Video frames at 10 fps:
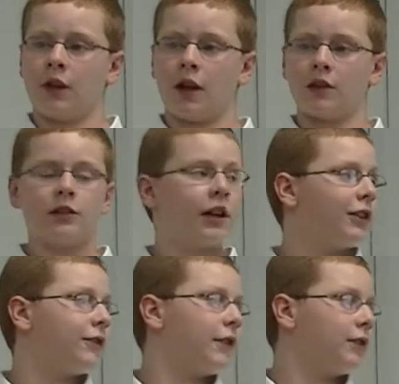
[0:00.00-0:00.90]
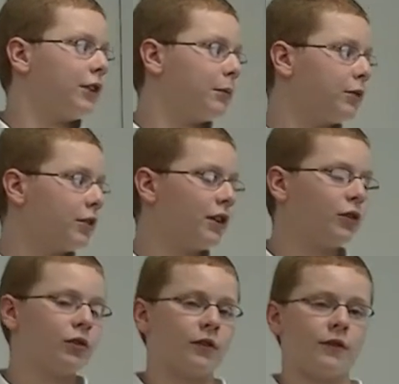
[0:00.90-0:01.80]
And the last 15%
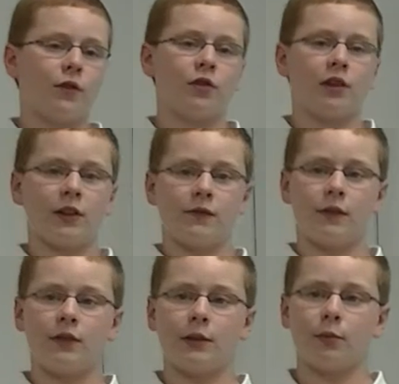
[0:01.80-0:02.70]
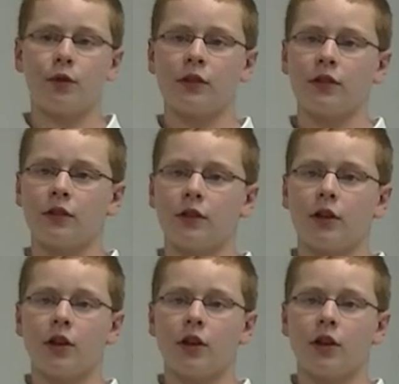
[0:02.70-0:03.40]
or last 15 points